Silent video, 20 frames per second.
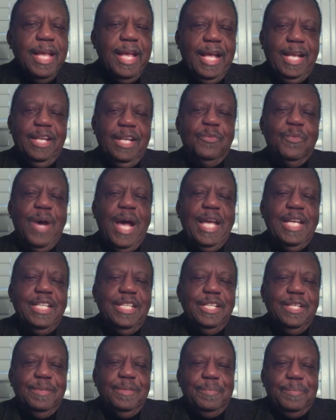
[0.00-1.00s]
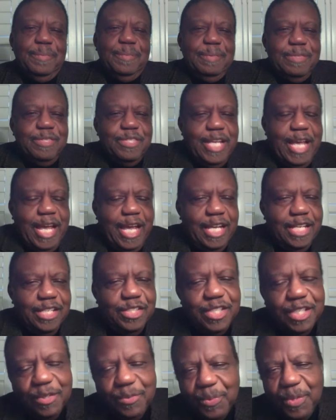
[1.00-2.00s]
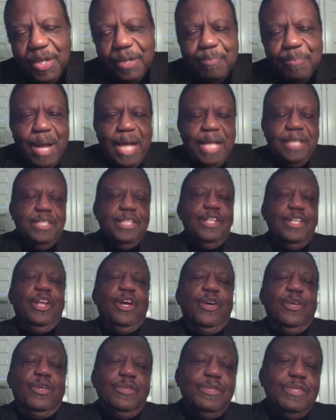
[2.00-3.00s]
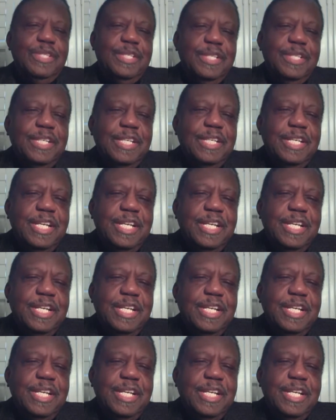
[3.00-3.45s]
Ellen White says, and we're about to close,